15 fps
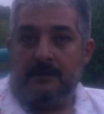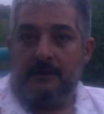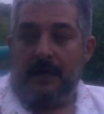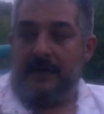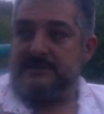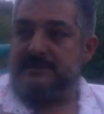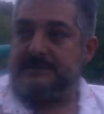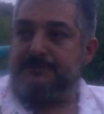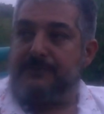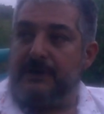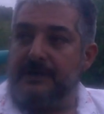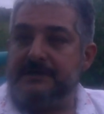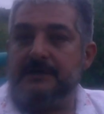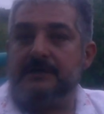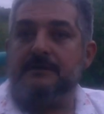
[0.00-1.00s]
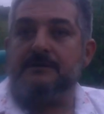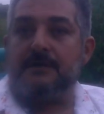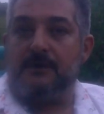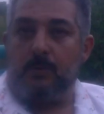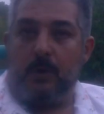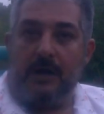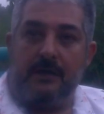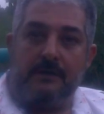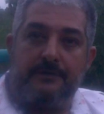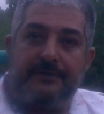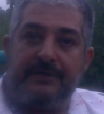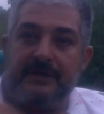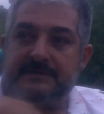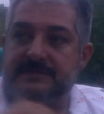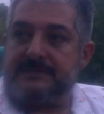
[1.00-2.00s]
and spreading the wealth
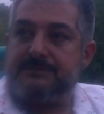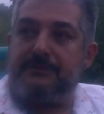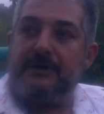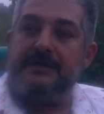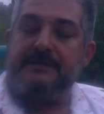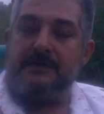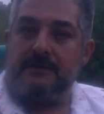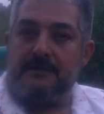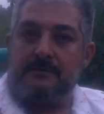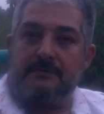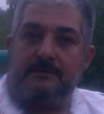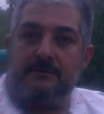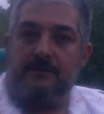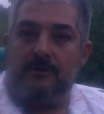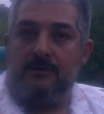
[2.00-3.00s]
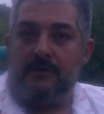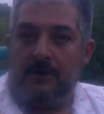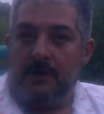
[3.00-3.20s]
and spreading you know